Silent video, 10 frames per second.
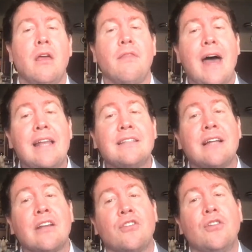That is
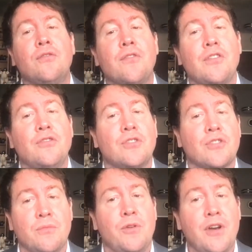not good for the Jewish
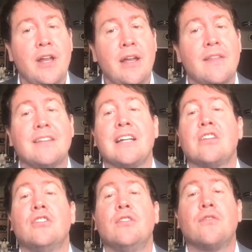community. That is
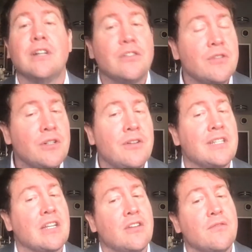not good for Israel. It's
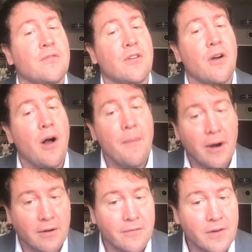not good for
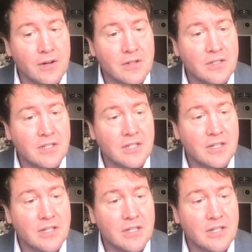America first.